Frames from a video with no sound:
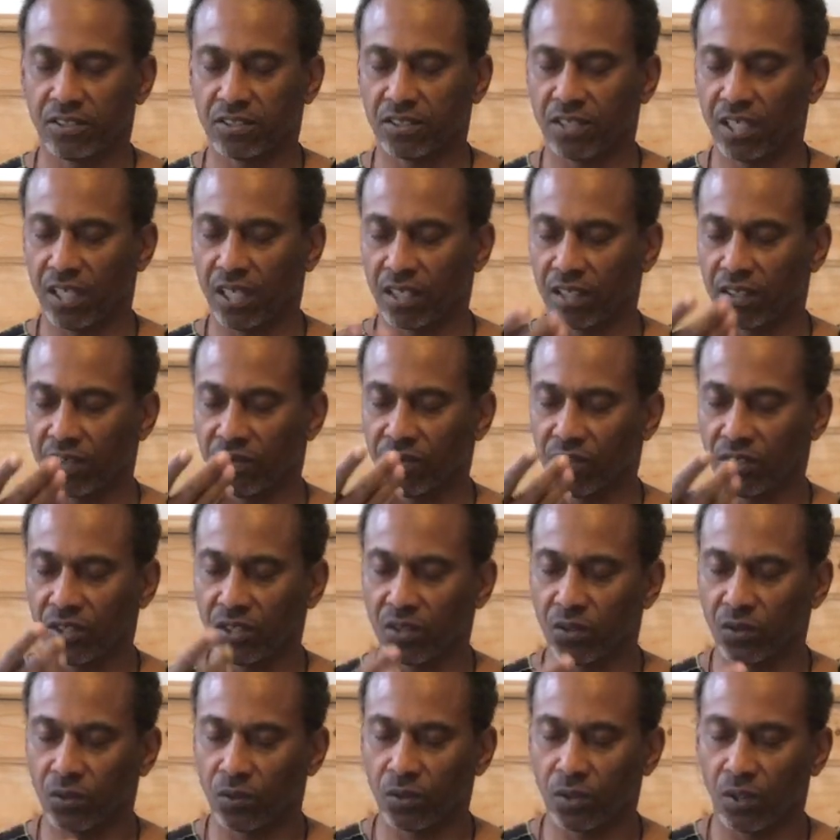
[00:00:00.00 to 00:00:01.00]
Just take a
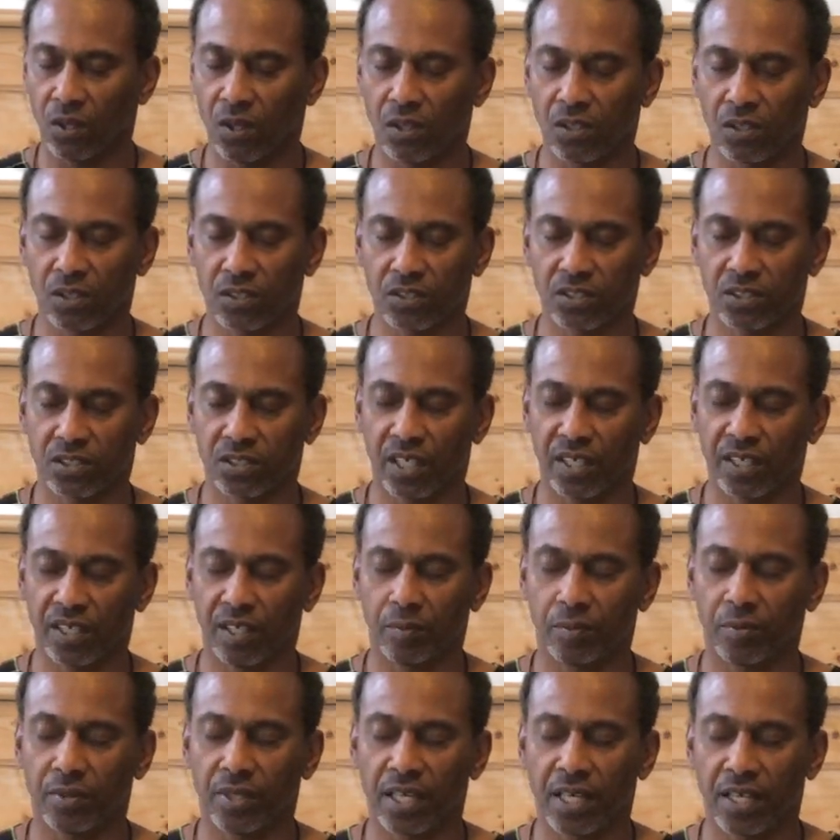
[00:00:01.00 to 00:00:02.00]
few long,
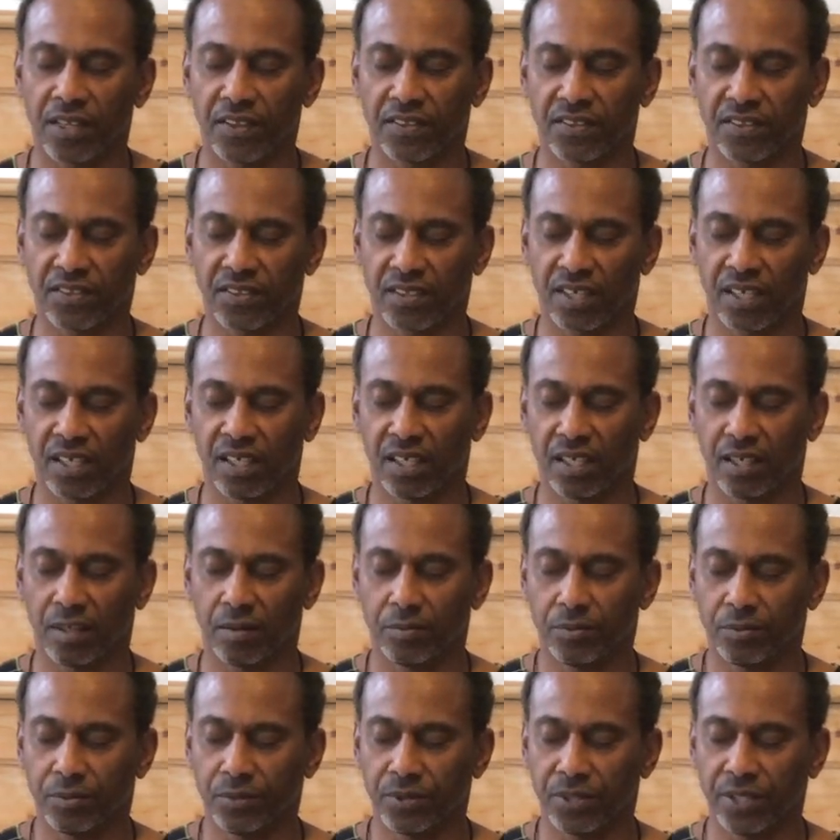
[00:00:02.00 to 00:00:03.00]
steady breaths.
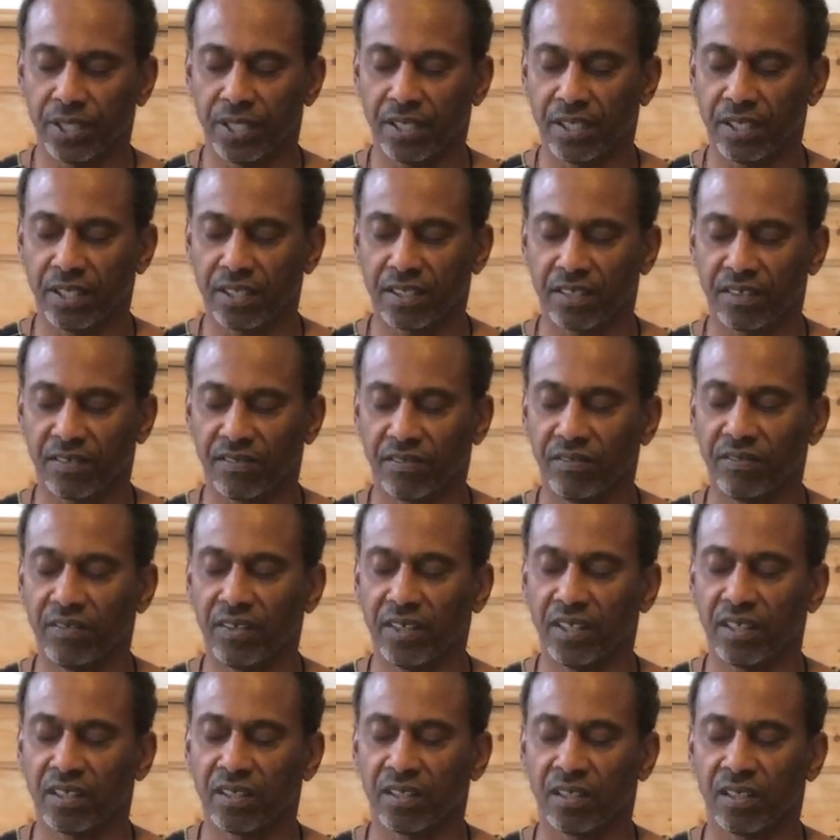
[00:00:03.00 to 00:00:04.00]
Breathe,
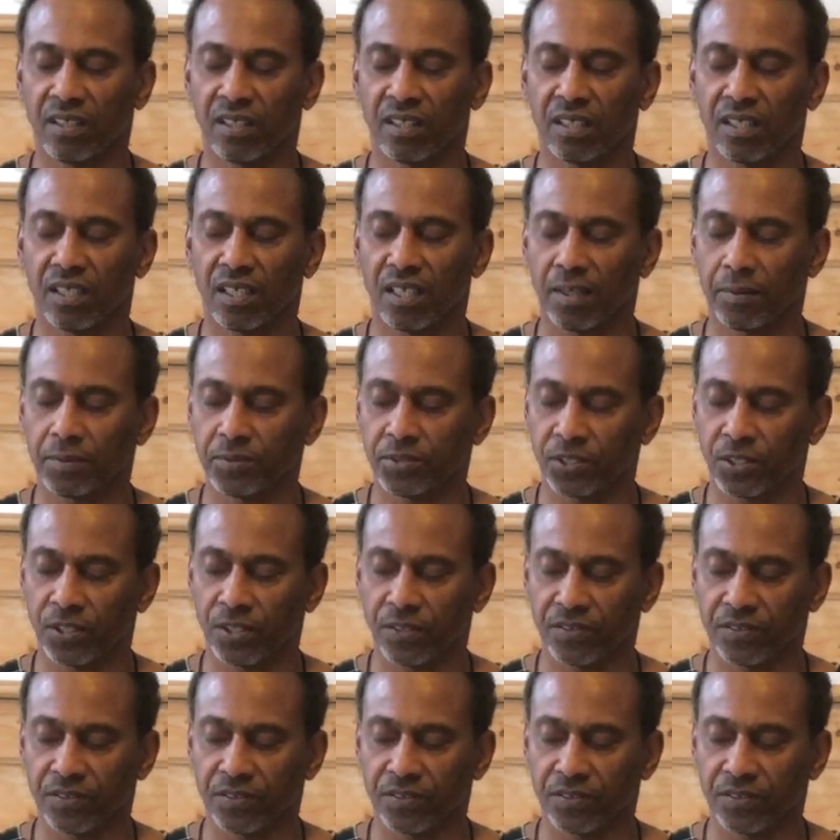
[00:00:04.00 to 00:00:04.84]
feel, observe